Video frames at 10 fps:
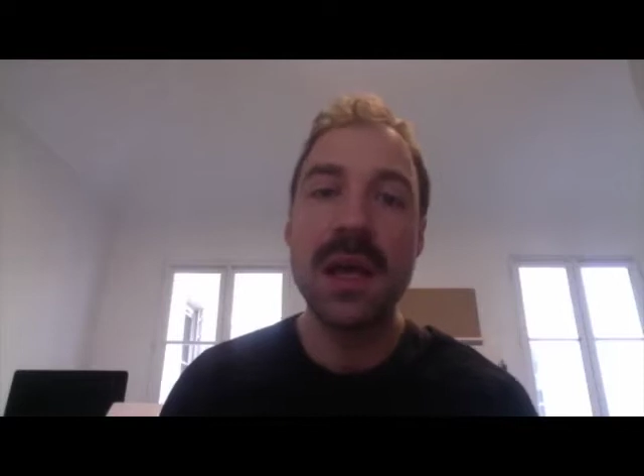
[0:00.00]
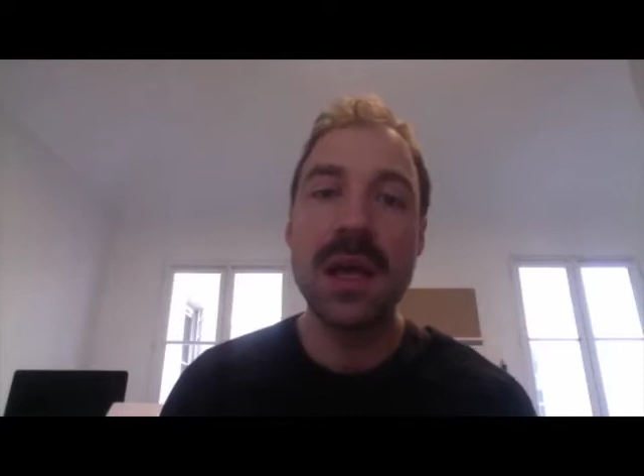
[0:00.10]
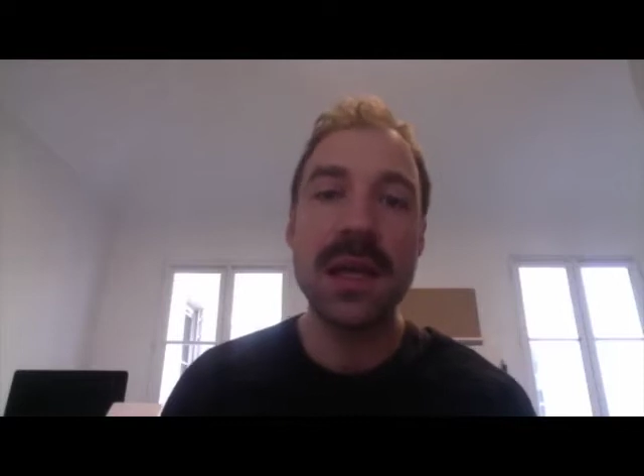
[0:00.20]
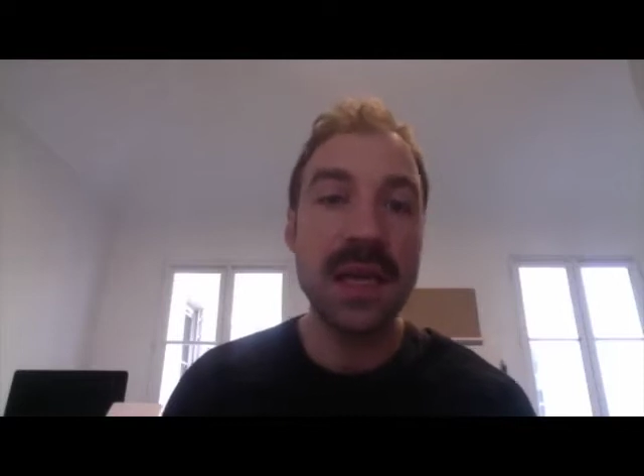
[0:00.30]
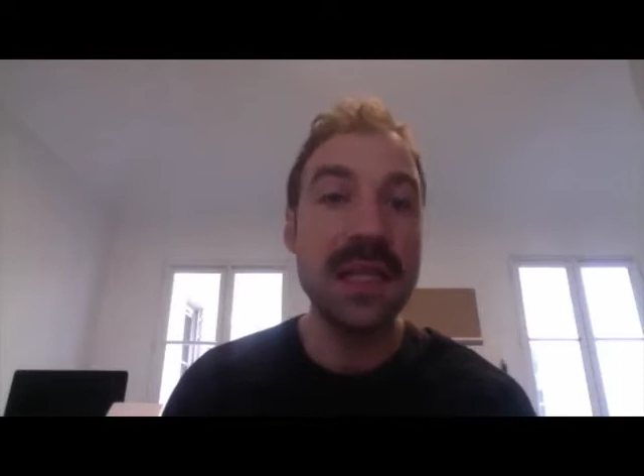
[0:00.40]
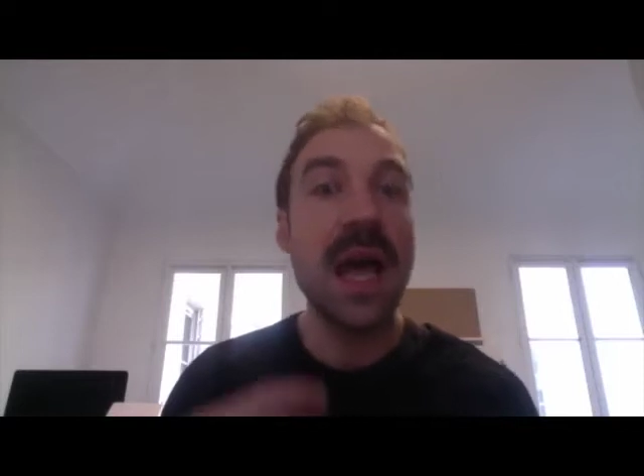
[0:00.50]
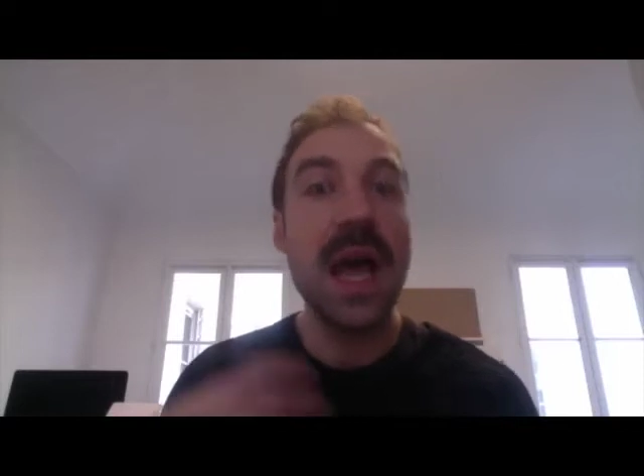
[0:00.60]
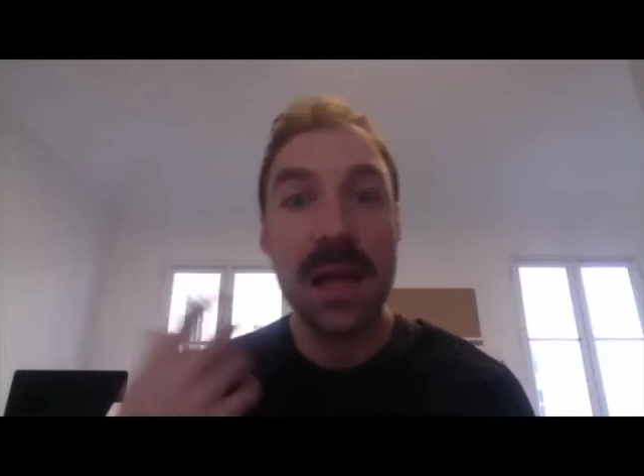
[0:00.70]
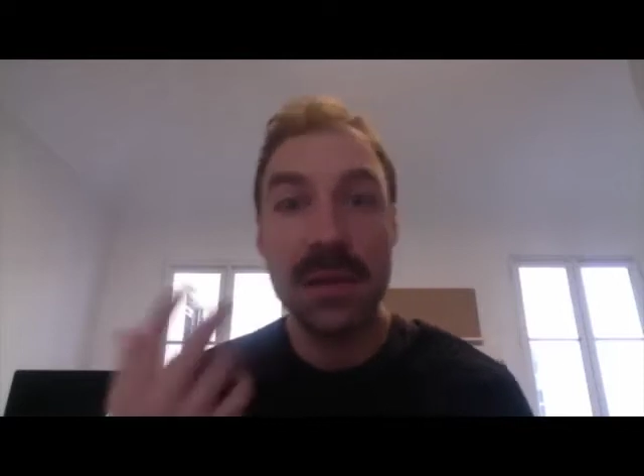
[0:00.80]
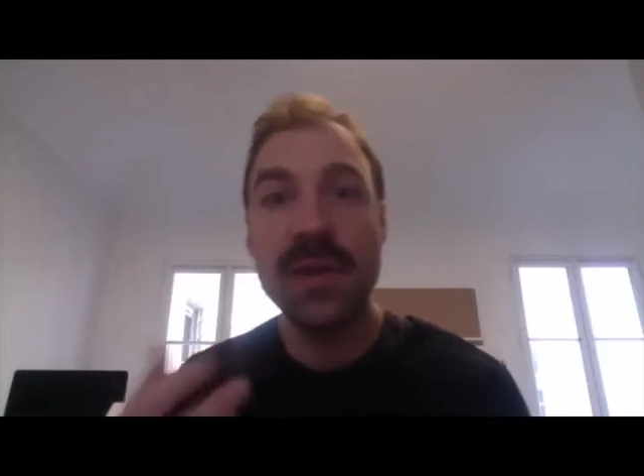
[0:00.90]
Like it
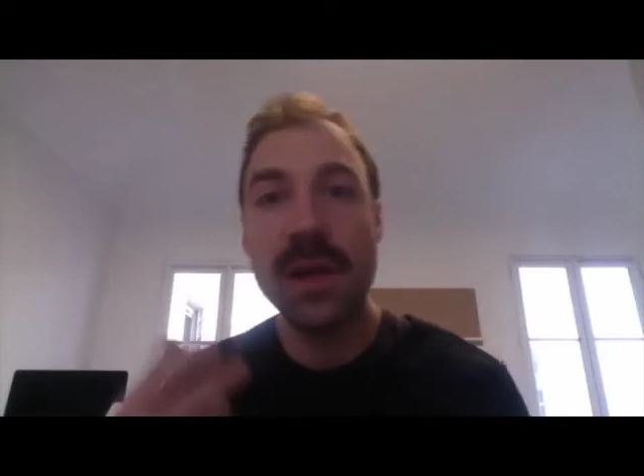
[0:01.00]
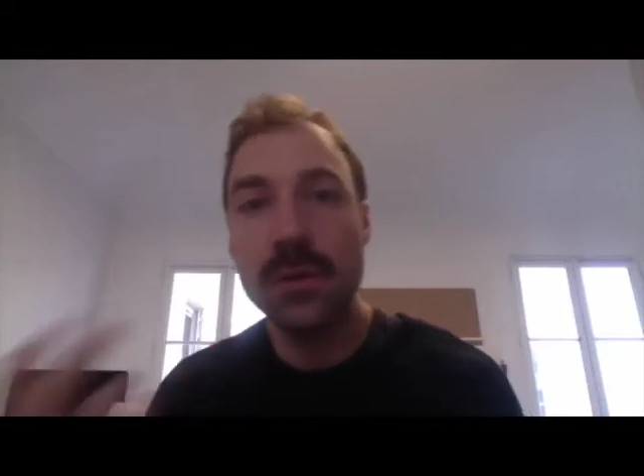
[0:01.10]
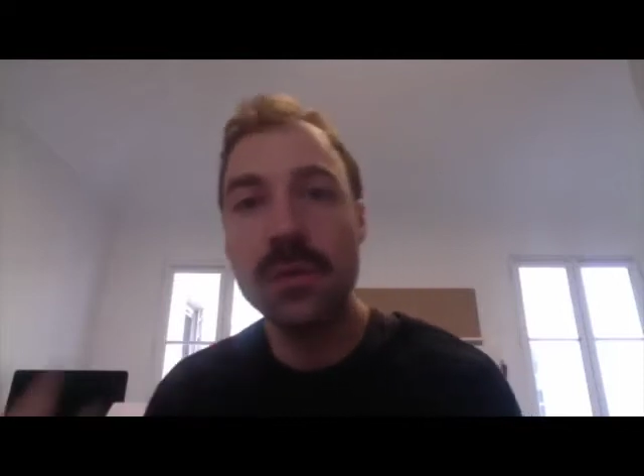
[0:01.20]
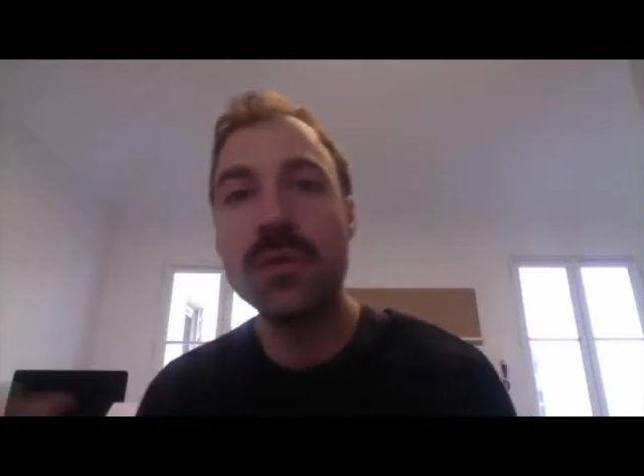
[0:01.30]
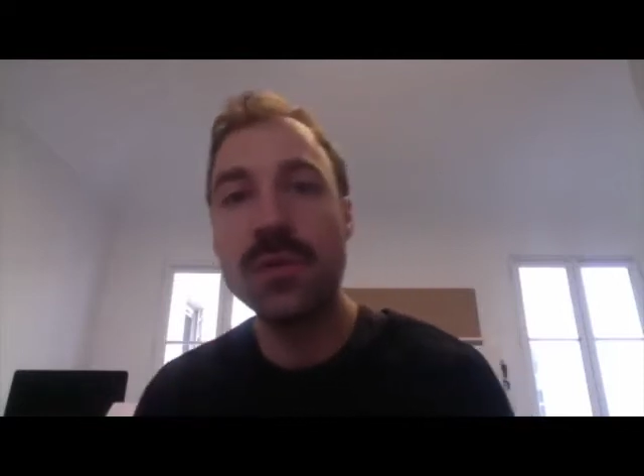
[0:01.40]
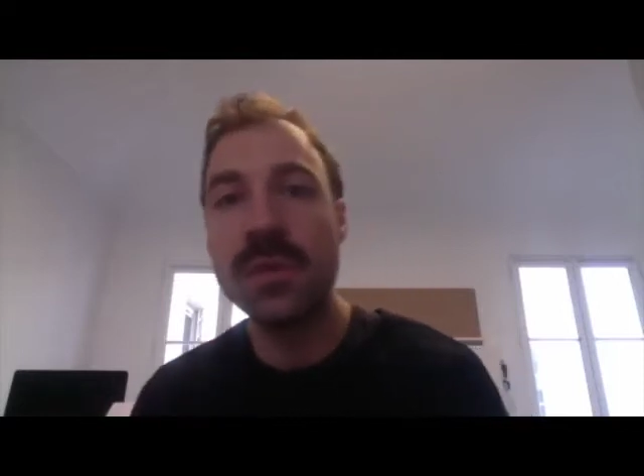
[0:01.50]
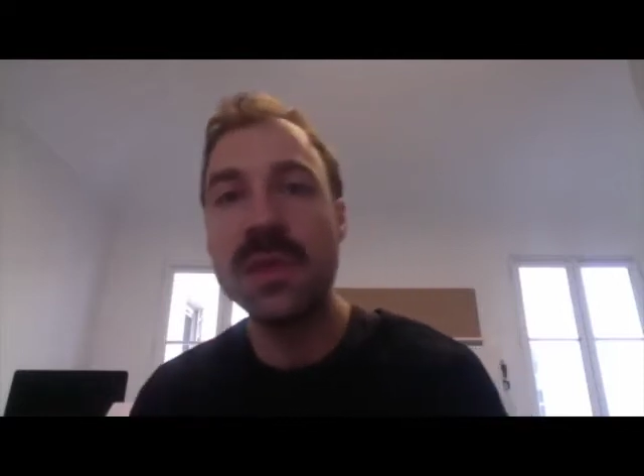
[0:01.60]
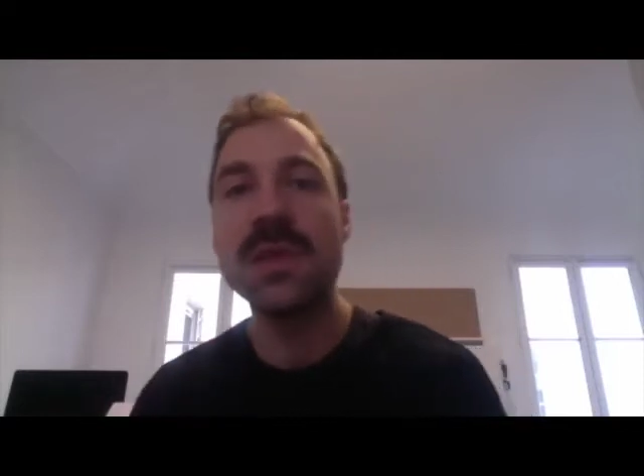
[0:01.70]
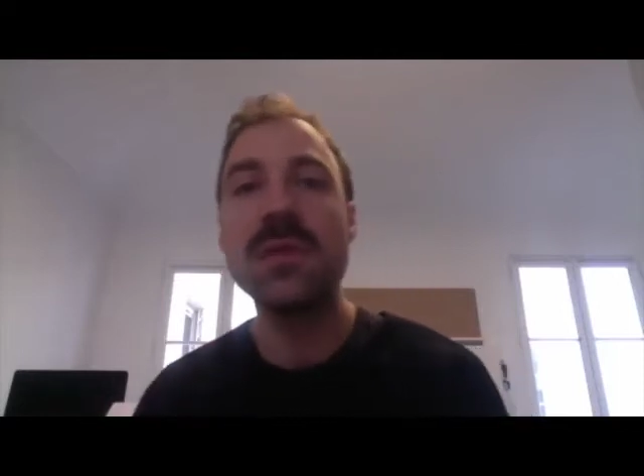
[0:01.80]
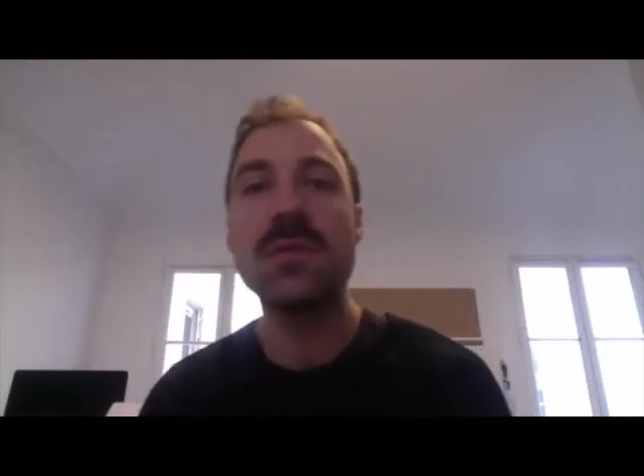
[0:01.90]
had value to the
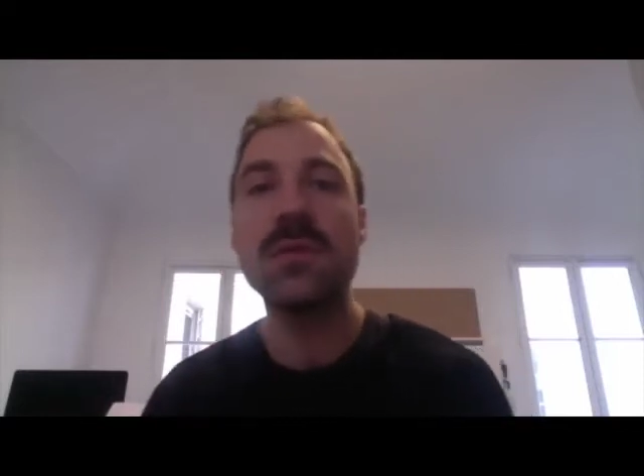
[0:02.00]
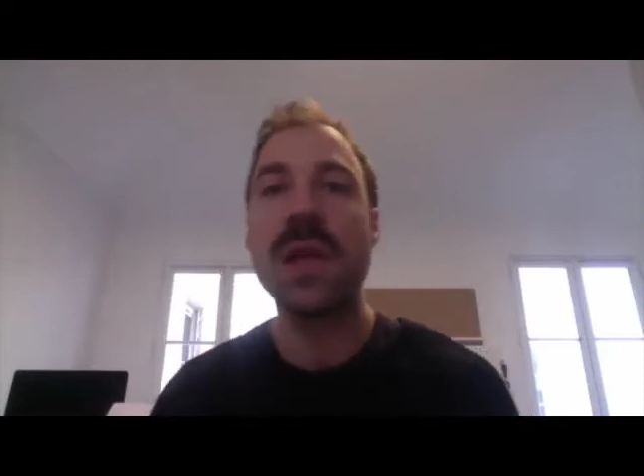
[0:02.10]
pieces to